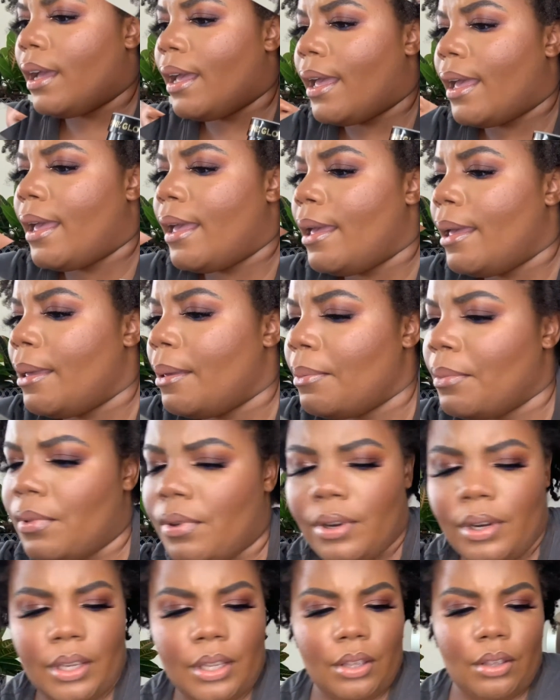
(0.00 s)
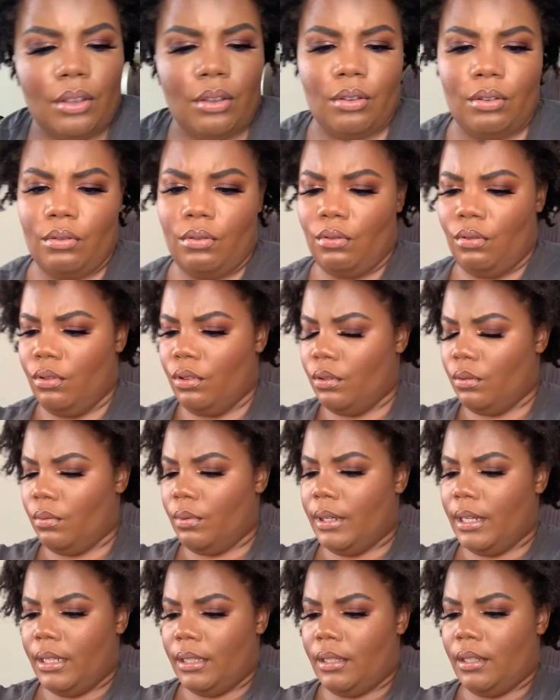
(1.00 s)
I'm gonna use,
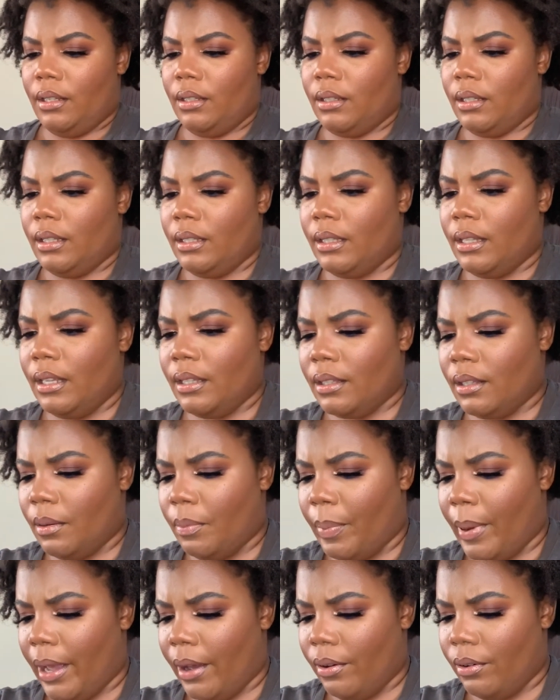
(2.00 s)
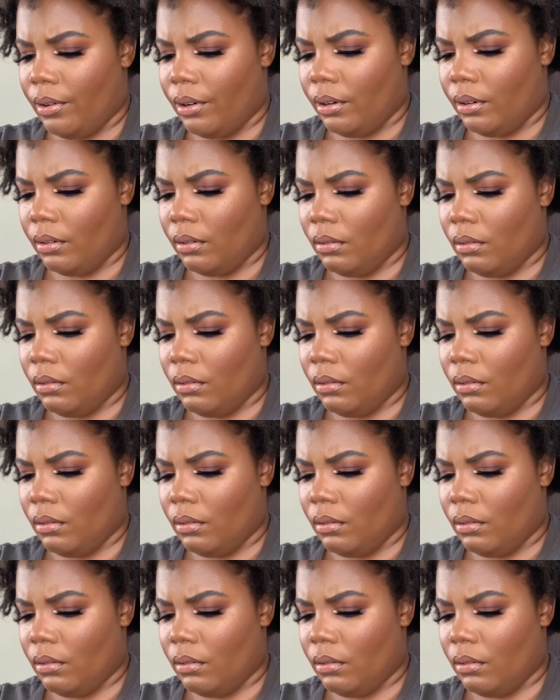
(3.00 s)
what is this? Is this a powder?